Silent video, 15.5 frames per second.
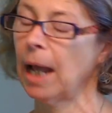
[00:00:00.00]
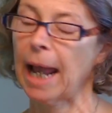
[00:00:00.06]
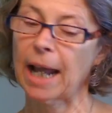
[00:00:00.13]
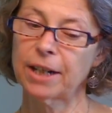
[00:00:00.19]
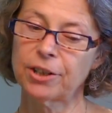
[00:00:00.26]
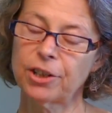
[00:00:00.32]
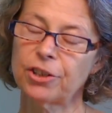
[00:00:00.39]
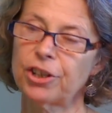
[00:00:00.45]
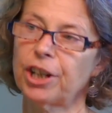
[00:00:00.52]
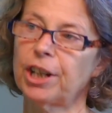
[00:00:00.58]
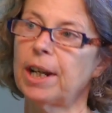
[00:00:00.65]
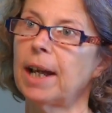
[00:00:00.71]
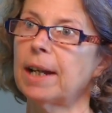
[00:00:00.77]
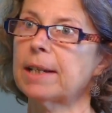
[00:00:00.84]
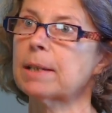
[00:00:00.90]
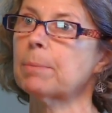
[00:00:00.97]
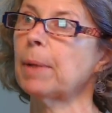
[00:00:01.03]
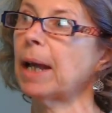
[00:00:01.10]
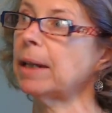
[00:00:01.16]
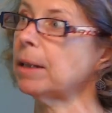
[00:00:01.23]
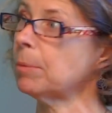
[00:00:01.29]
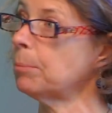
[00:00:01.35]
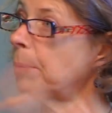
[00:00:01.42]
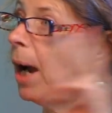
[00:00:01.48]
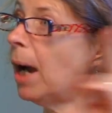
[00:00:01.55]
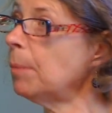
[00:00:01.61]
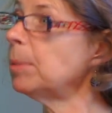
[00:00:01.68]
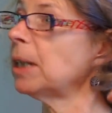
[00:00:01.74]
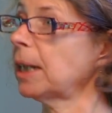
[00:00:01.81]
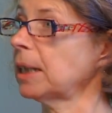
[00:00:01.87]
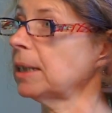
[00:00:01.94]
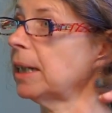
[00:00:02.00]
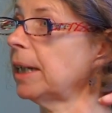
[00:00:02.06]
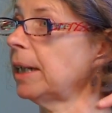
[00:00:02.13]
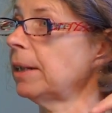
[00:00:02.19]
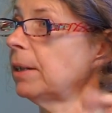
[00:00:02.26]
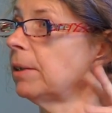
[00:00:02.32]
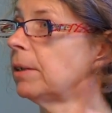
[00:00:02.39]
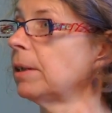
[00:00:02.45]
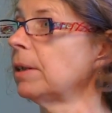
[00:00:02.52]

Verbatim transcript: Energy has been publicly